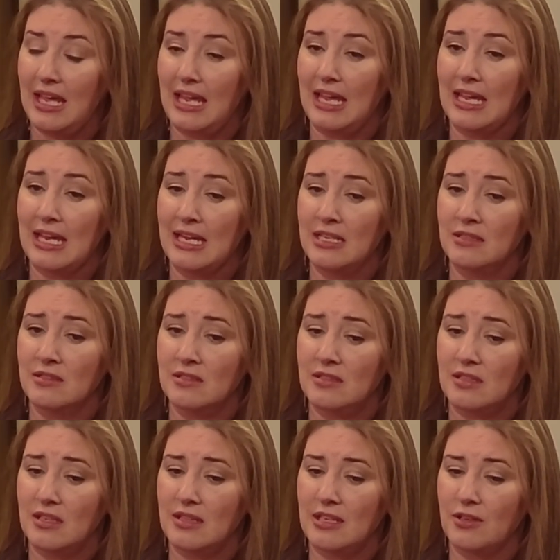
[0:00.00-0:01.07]
And
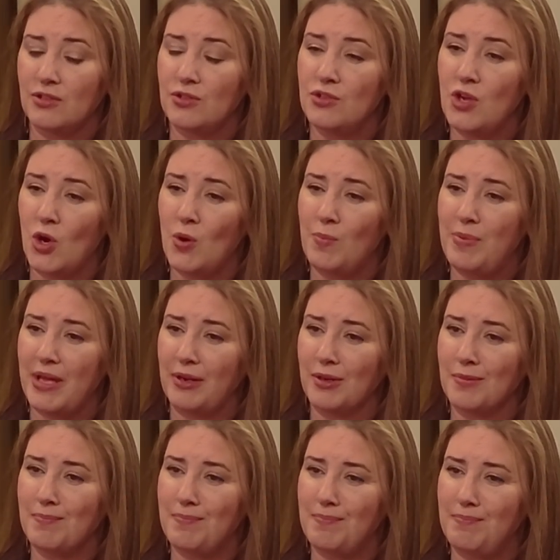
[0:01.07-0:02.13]
there's no
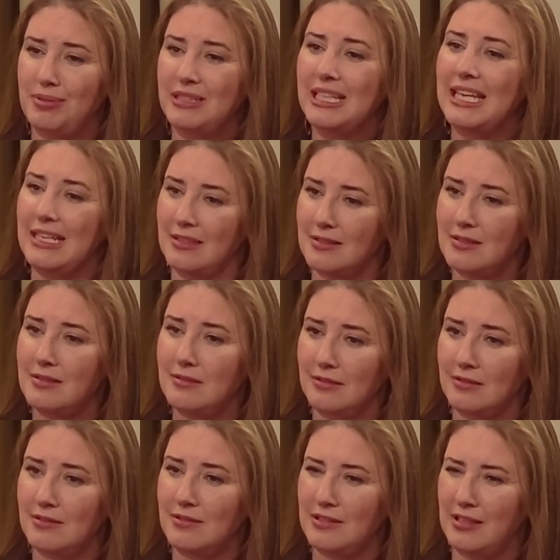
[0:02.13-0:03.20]
better
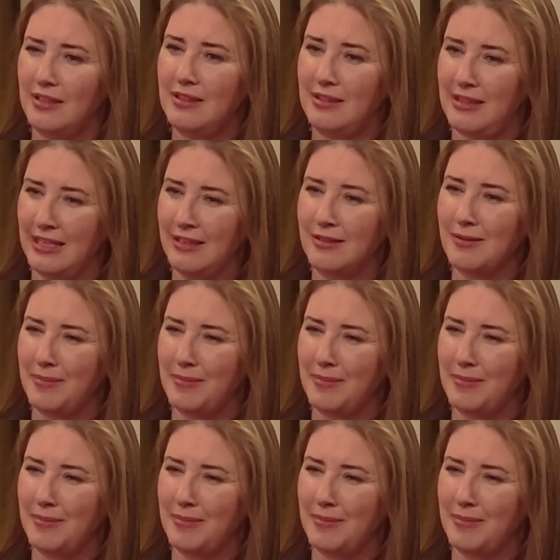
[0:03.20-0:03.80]
place to think